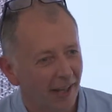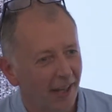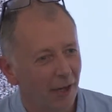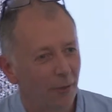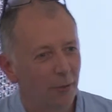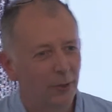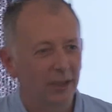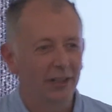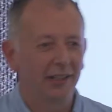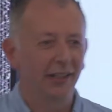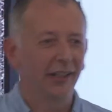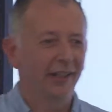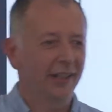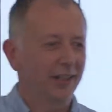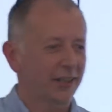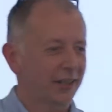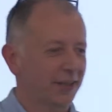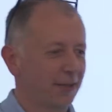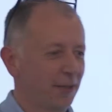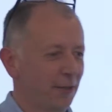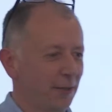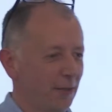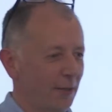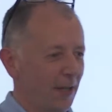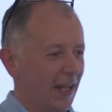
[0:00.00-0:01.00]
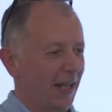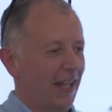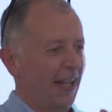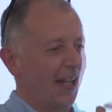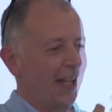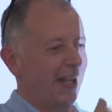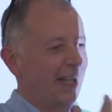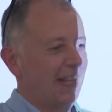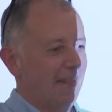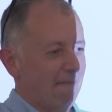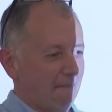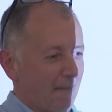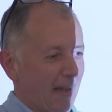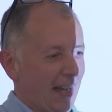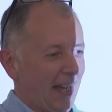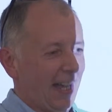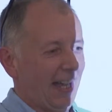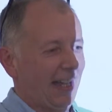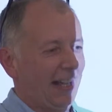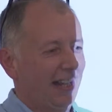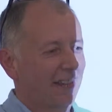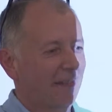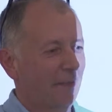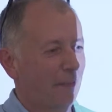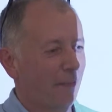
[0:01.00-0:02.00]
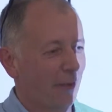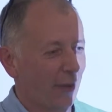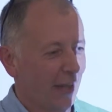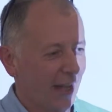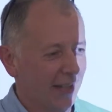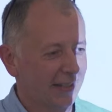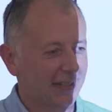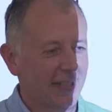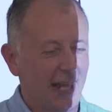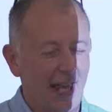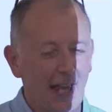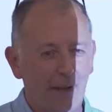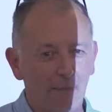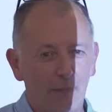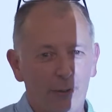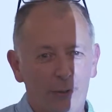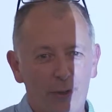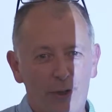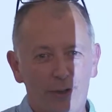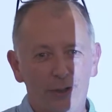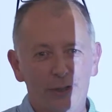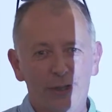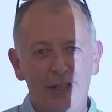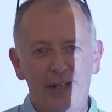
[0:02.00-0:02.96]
I would like for that to happen on.